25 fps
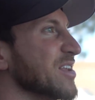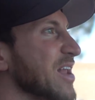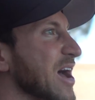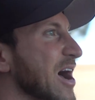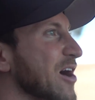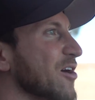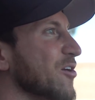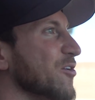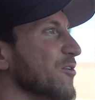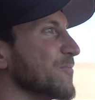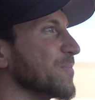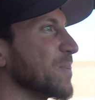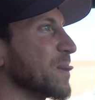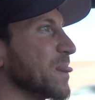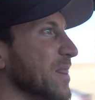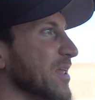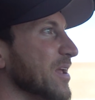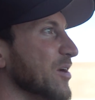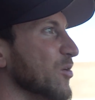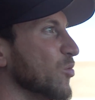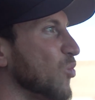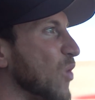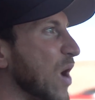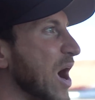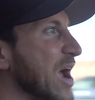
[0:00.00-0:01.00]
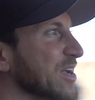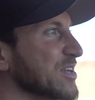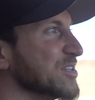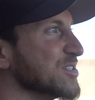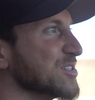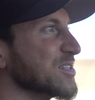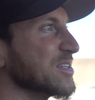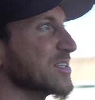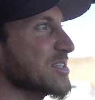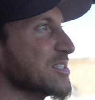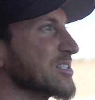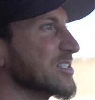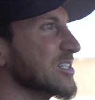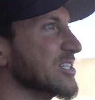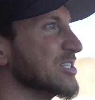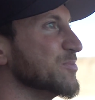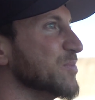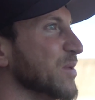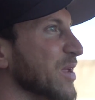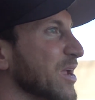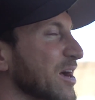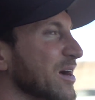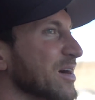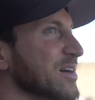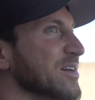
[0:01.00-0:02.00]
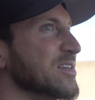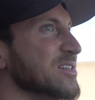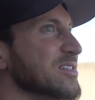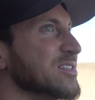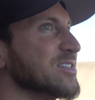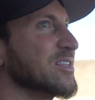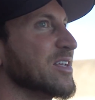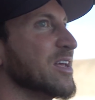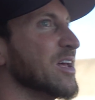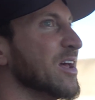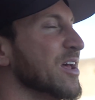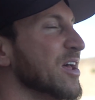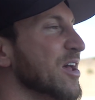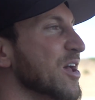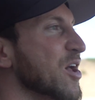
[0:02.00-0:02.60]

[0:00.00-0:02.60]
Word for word: Now, why is this? It's because